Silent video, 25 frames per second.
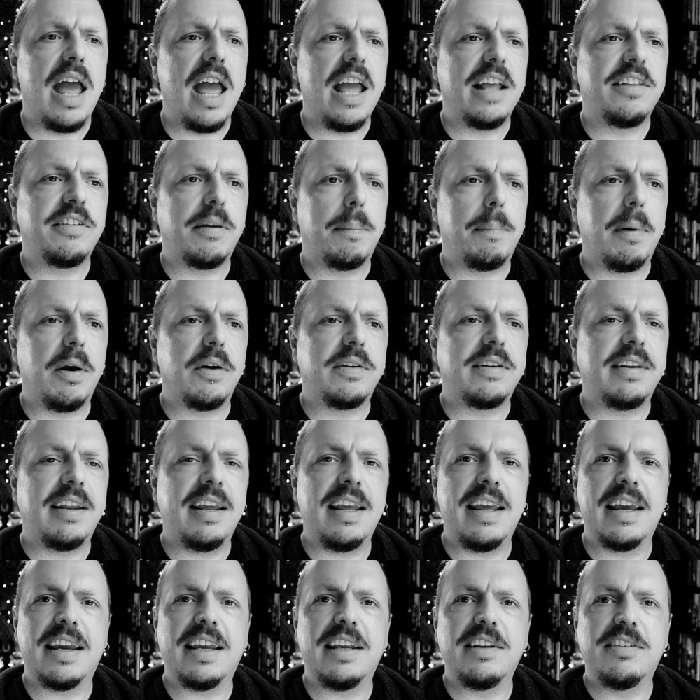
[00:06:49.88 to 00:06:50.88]
It's about
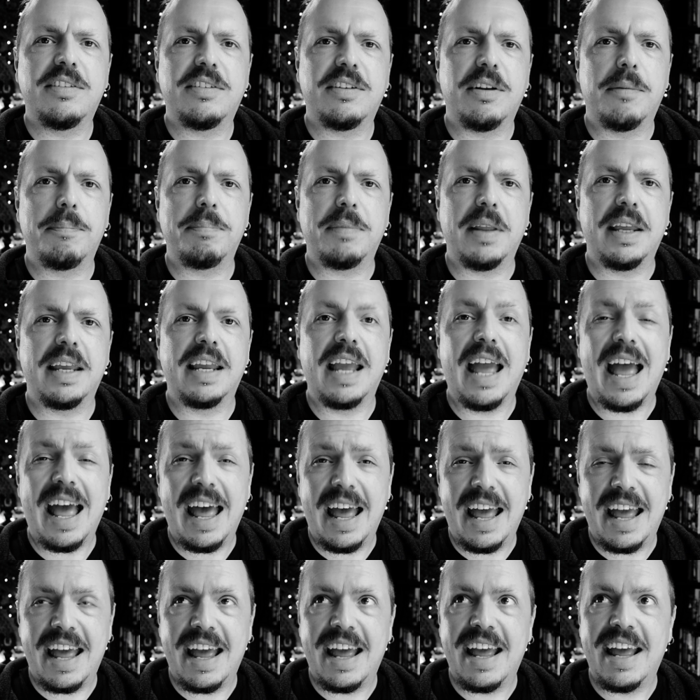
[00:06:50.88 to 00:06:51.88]
taking something,
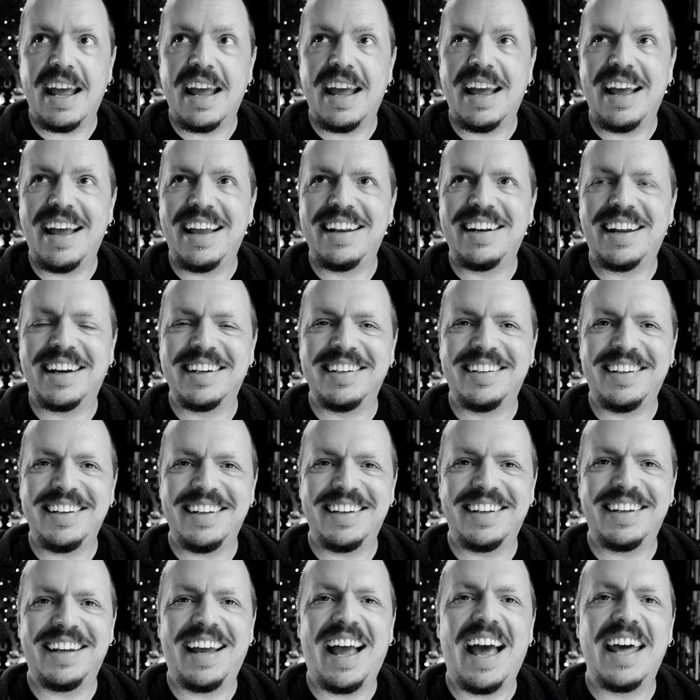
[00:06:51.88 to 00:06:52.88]
an
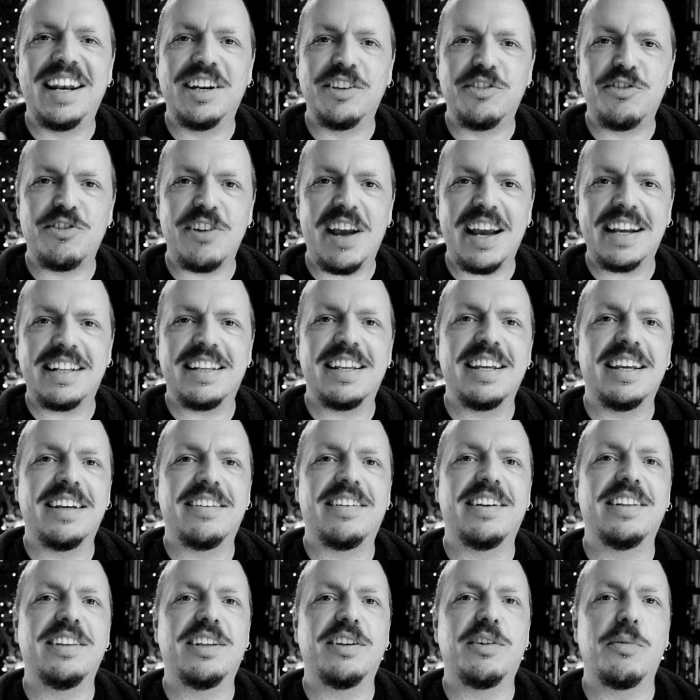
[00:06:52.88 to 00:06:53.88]
idea, and injecting
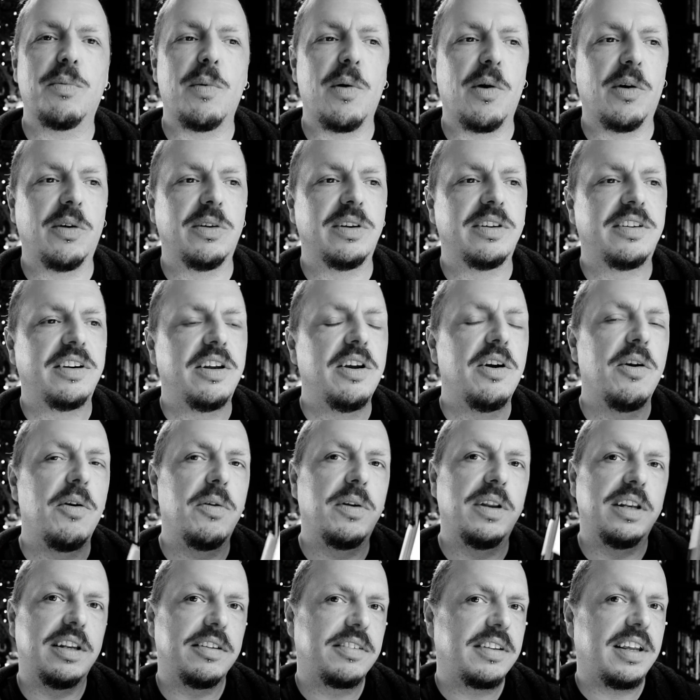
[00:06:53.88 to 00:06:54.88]
it into the world,
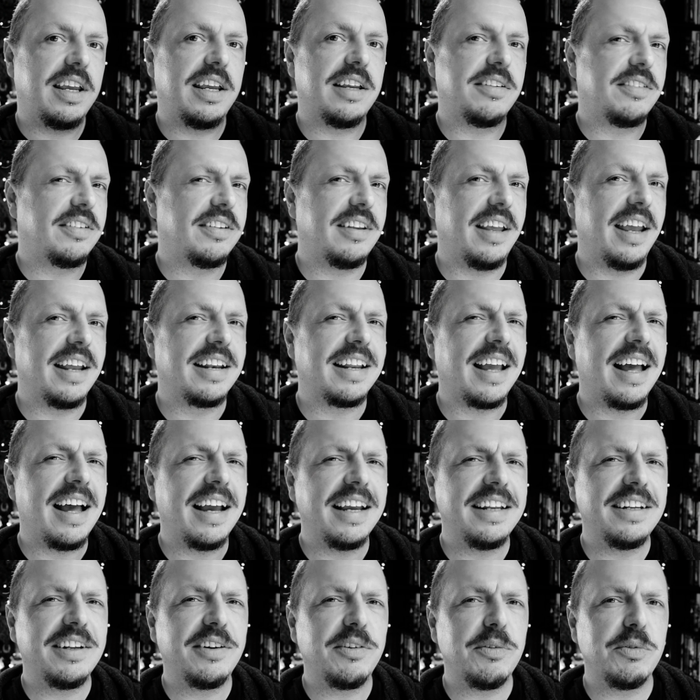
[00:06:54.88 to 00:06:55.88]
only in this case it
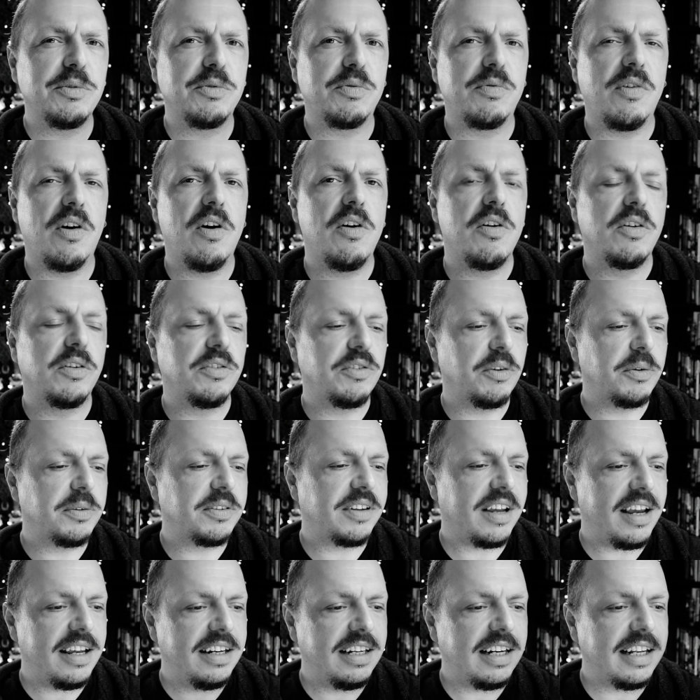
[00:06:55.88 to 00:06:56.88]
kind of goes wrong. So it's
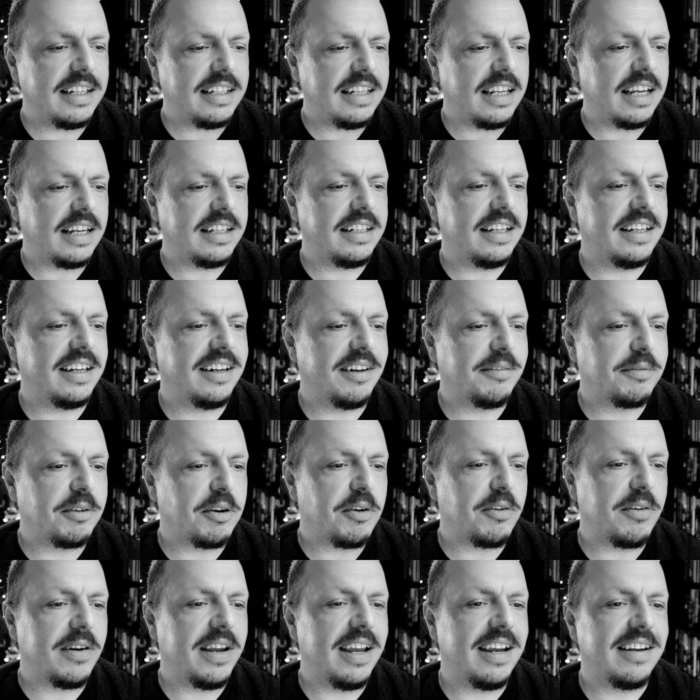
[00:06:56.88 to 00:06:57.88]
kind of like the idea of
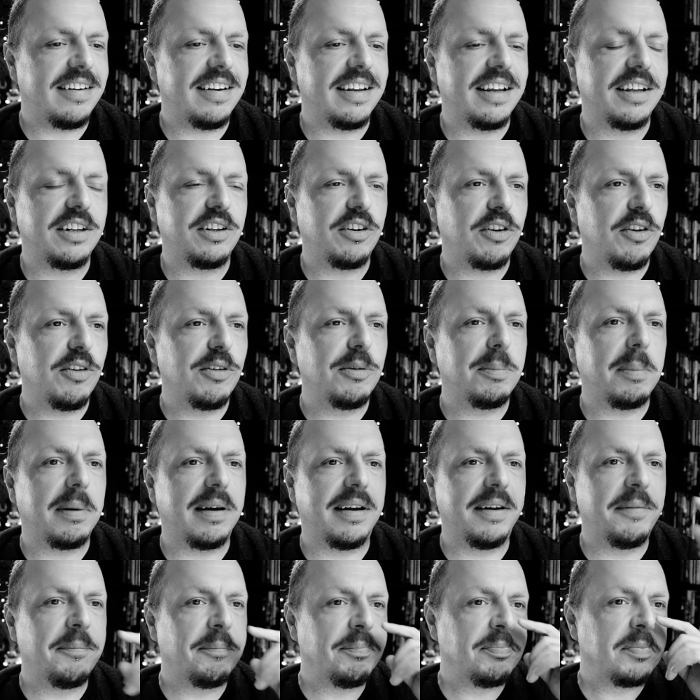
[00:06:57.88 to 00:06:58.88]
creating a
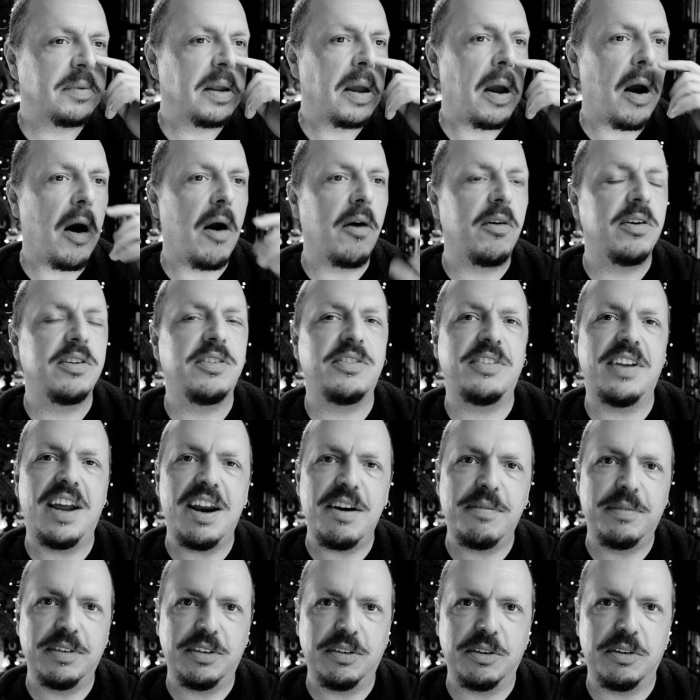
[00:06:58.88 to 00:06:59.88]
tulpa or a
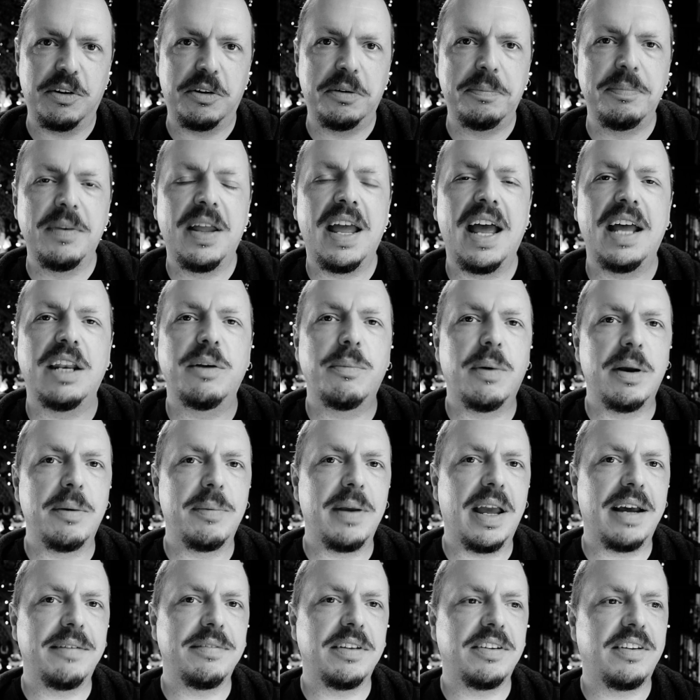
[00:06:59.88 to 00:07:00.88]
servitor, and the way
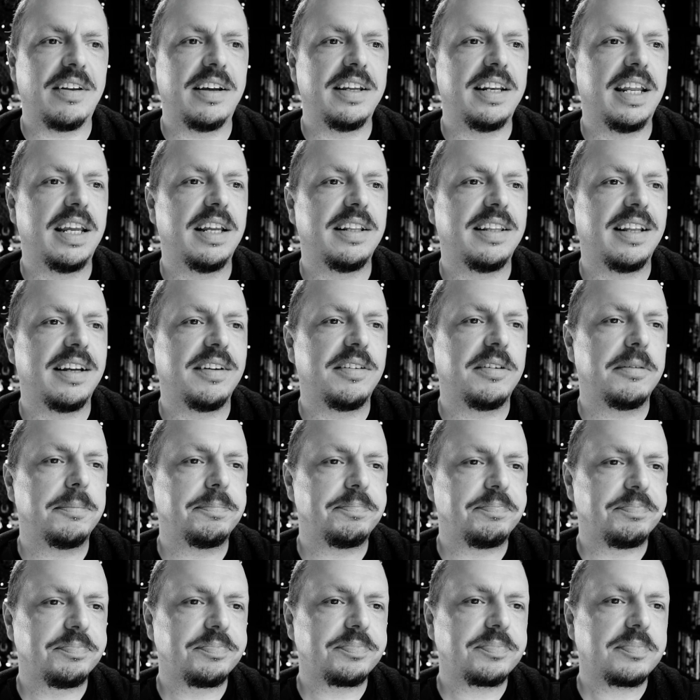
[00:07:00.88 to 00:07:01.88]
we have this idea that
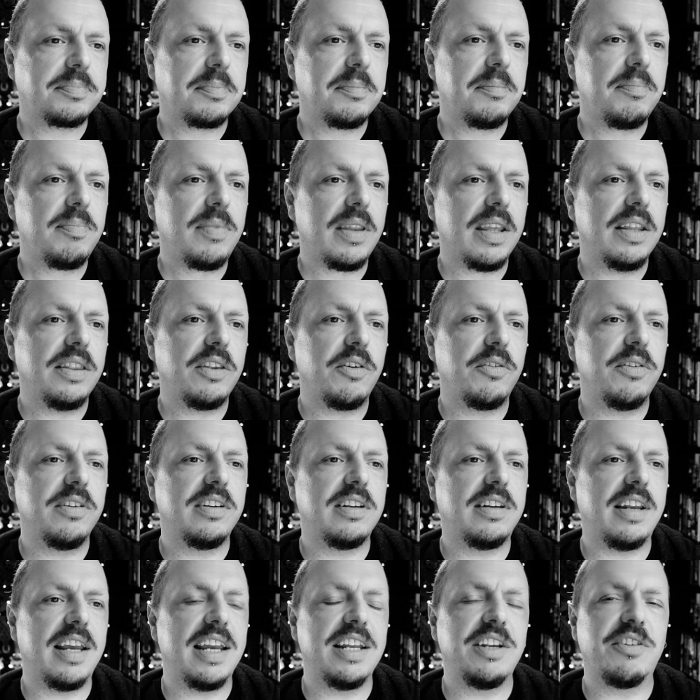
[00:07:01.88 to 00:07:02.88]
there is
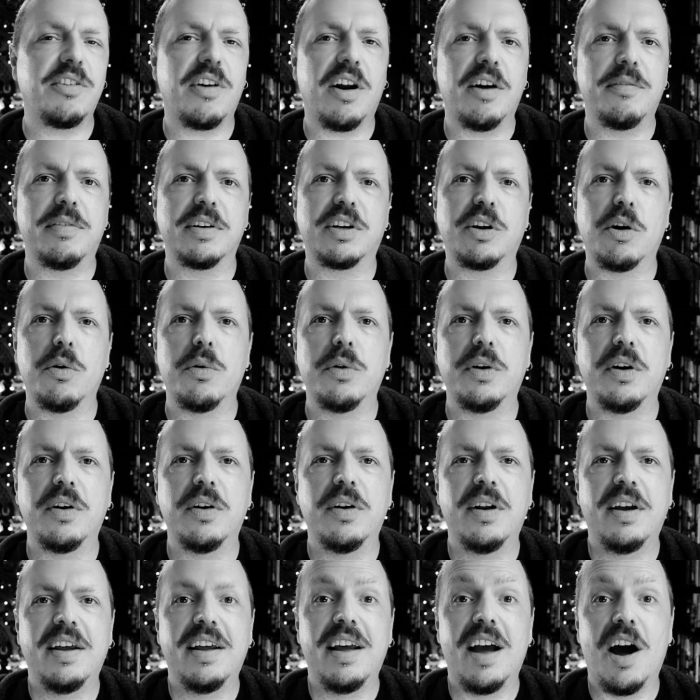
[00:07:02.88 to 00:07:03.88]
a danger of it
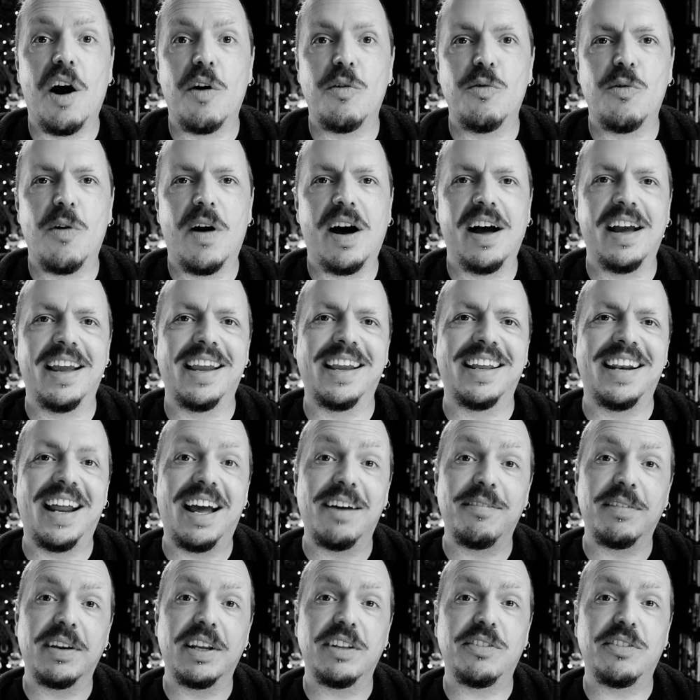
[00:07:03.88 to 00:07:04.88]
going awry and having